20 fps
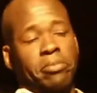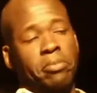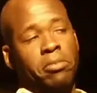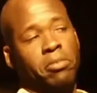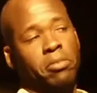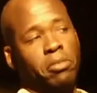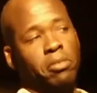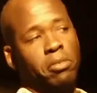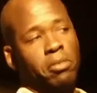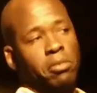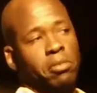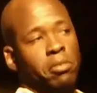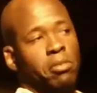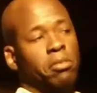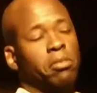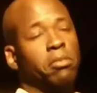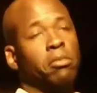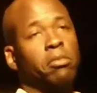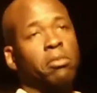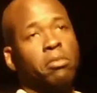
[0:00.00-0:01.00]

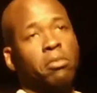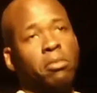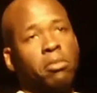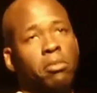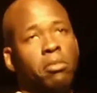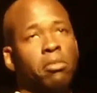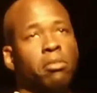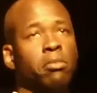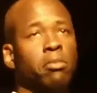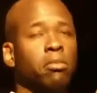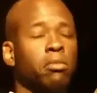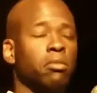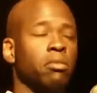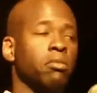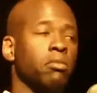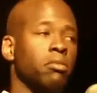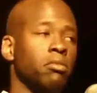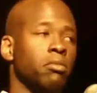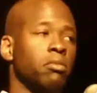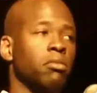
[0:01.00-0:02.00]

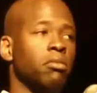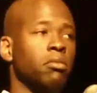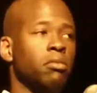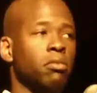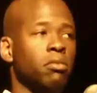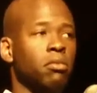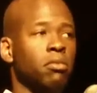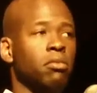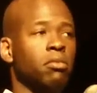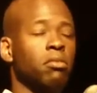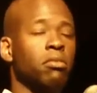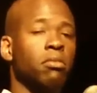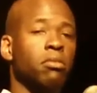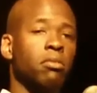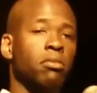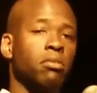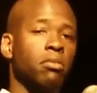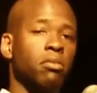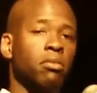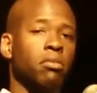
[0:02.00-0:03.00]

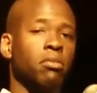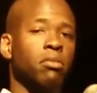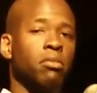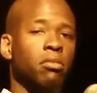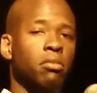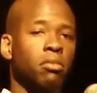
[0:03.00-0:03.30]
(no one is talking)